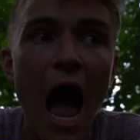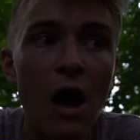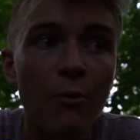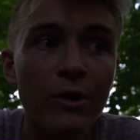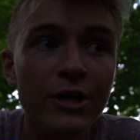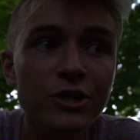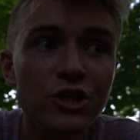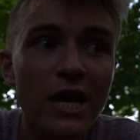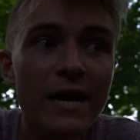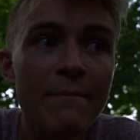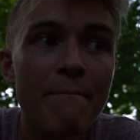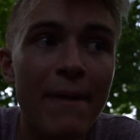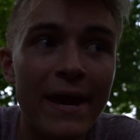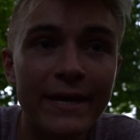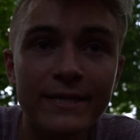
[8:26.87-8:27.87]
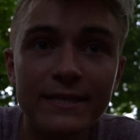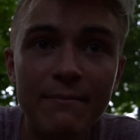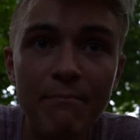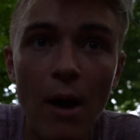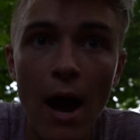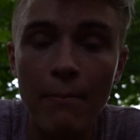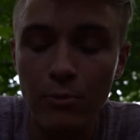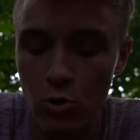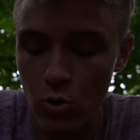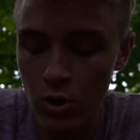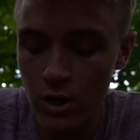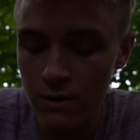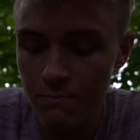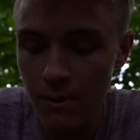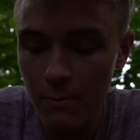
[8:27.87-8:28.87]
I wanna try to bake some
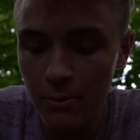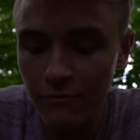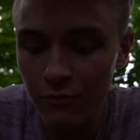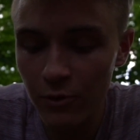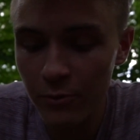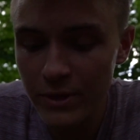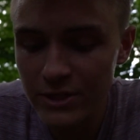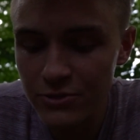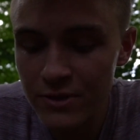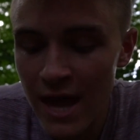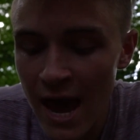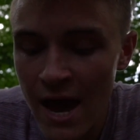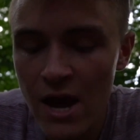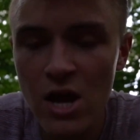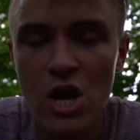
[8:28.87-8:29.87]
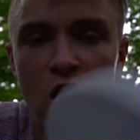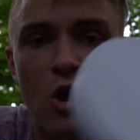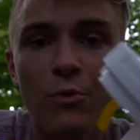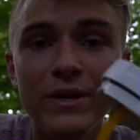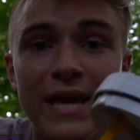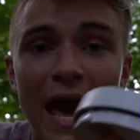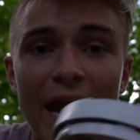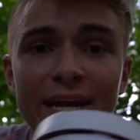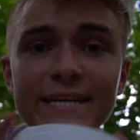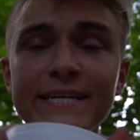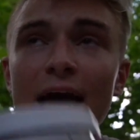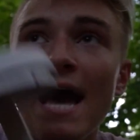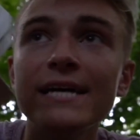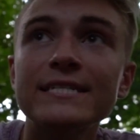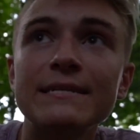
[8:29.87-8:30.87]
popcorn, but before we do that, we gotta
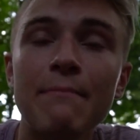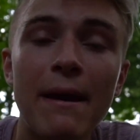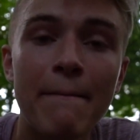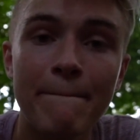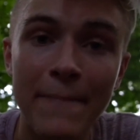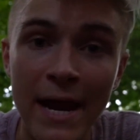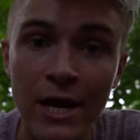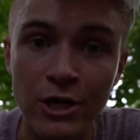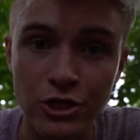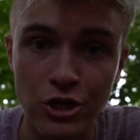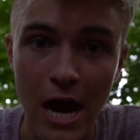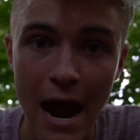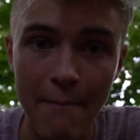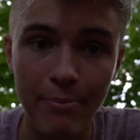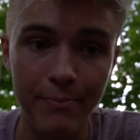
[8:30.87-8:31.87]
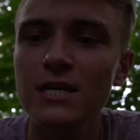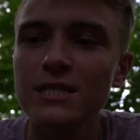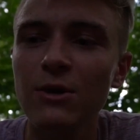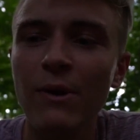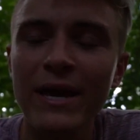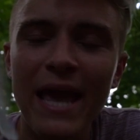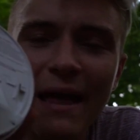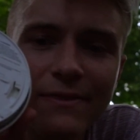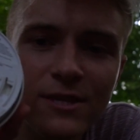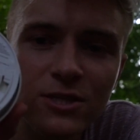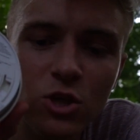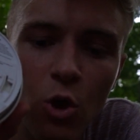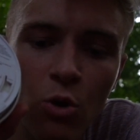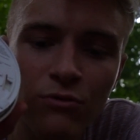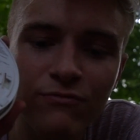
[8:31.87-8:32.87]
test my bear trap. So I got
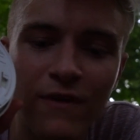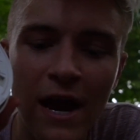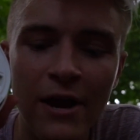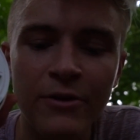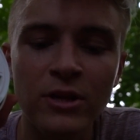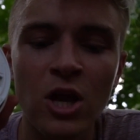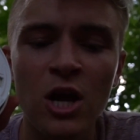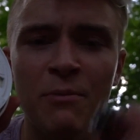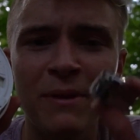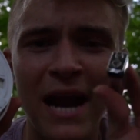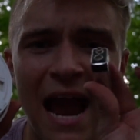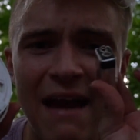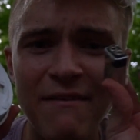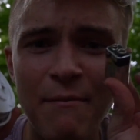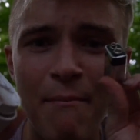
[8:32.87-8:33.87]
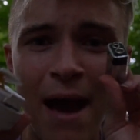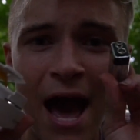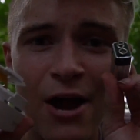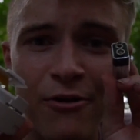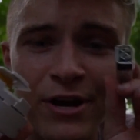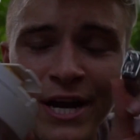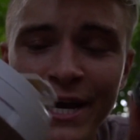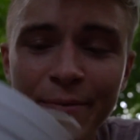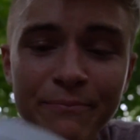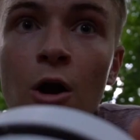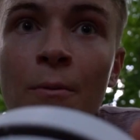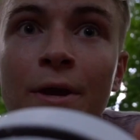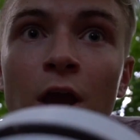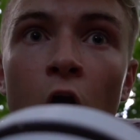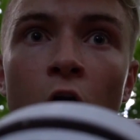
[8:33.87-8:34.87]
this old fire alarm and I have a battery.
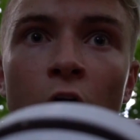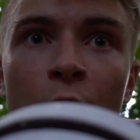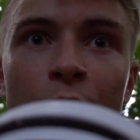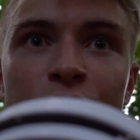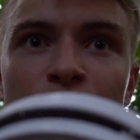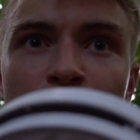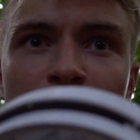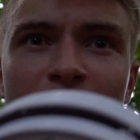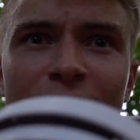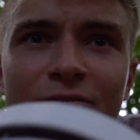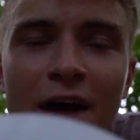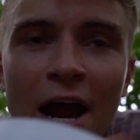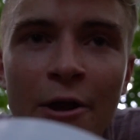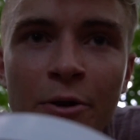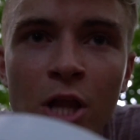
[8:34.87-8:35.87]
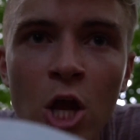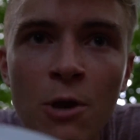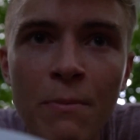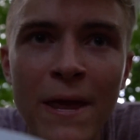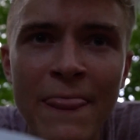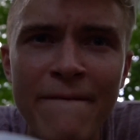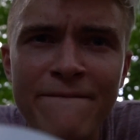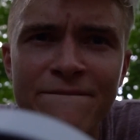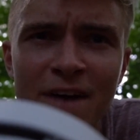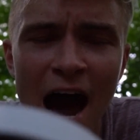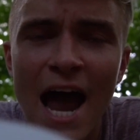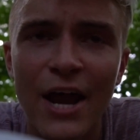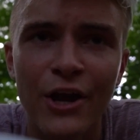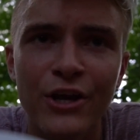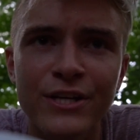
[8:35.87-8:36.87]
Oh my God, we should put the fire alarm in the
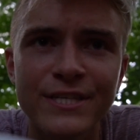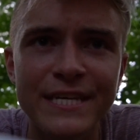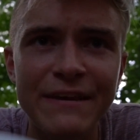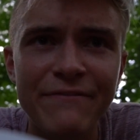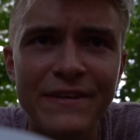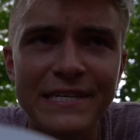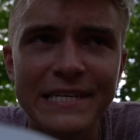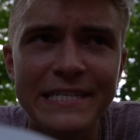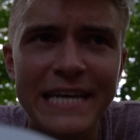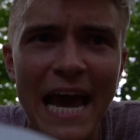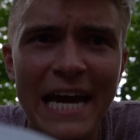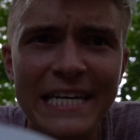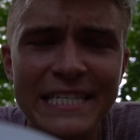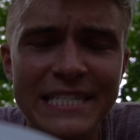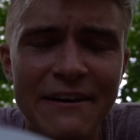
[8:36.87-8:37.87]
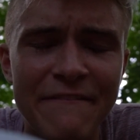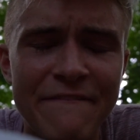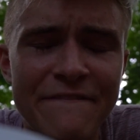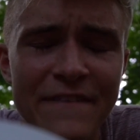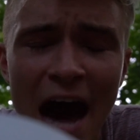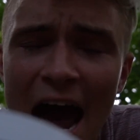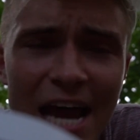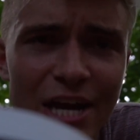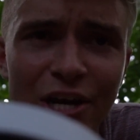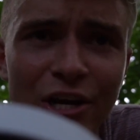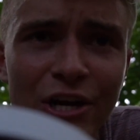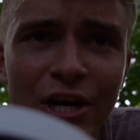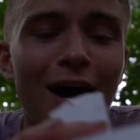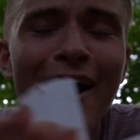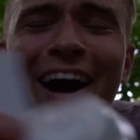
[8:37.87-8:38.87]
fire and see if it detects the
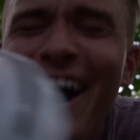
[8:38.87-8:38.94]
fire.